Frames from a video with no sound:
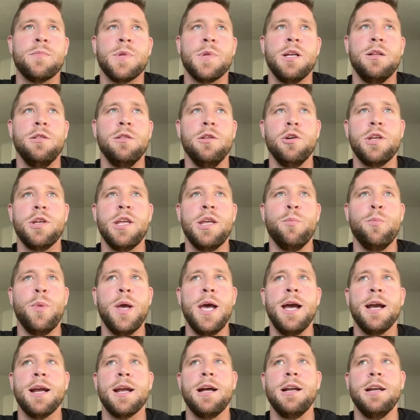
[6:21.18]
looking
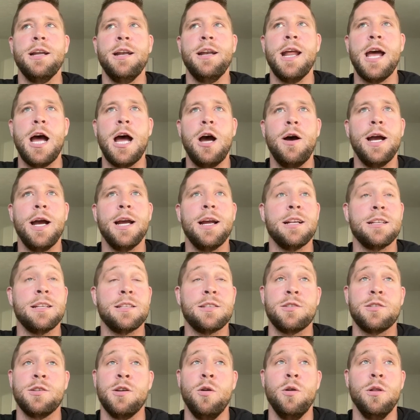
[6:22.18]
back on it now, I got
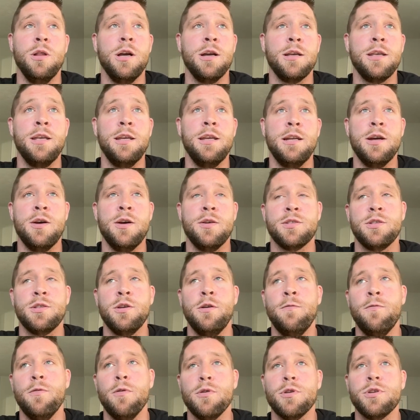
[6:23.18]
so lucky and I was
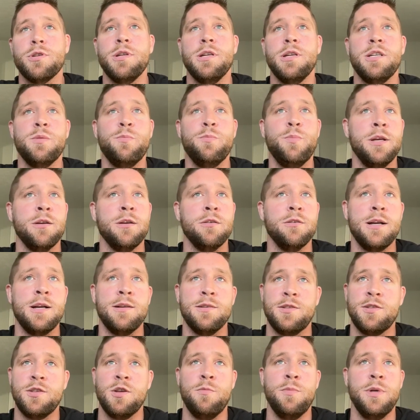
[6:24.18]
so fortunate to be around
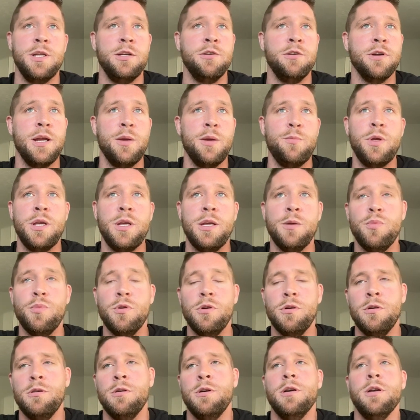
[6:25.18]
so many great
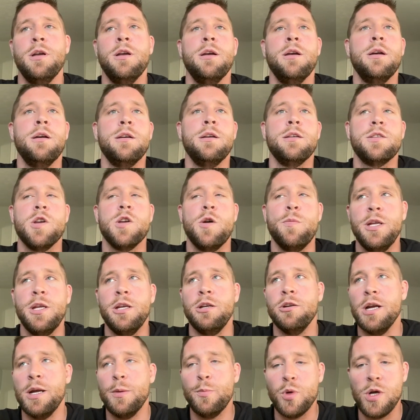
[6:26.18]
people, so many
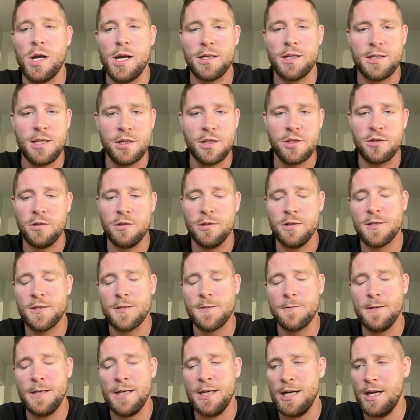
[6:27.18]
great
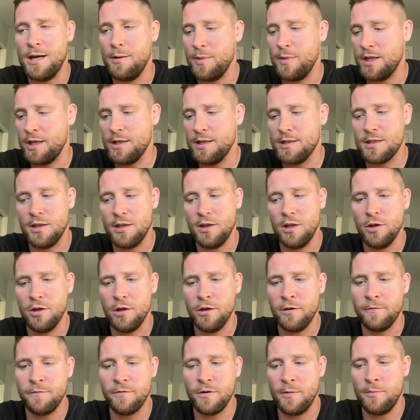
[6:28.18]
practitioners, and get to
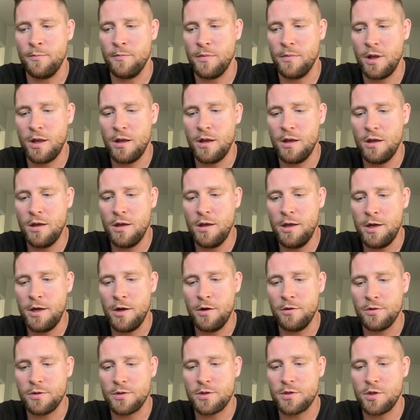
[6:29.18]
learn from,
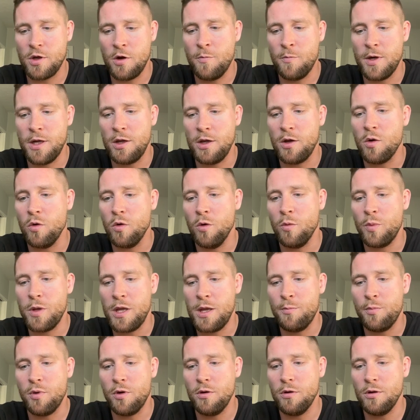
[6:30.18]
so many cool
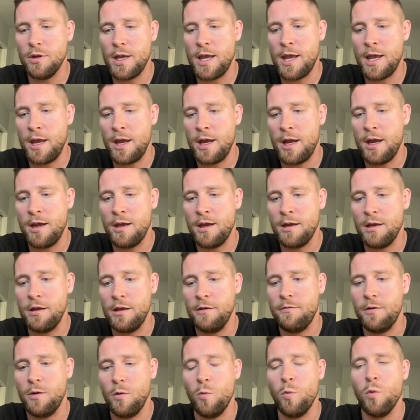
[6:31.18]
people. And
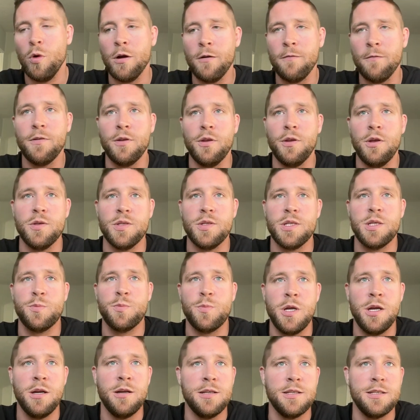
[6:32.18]
if it weren't for those
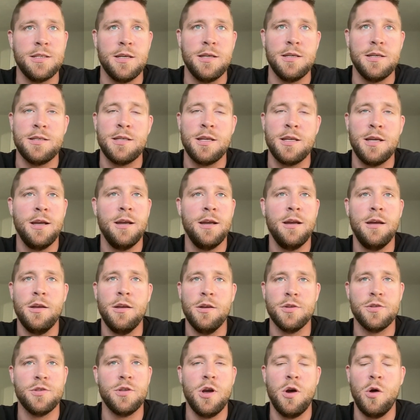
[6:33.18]
experiences,
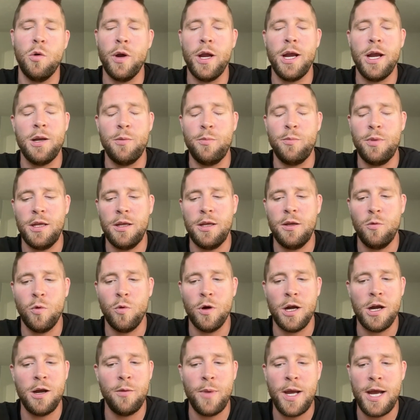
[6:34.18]
there's no way I'd be
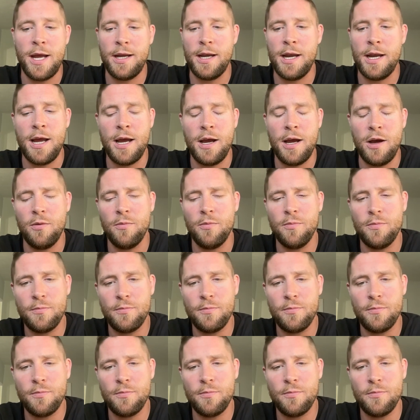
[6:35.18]
where I'm at now.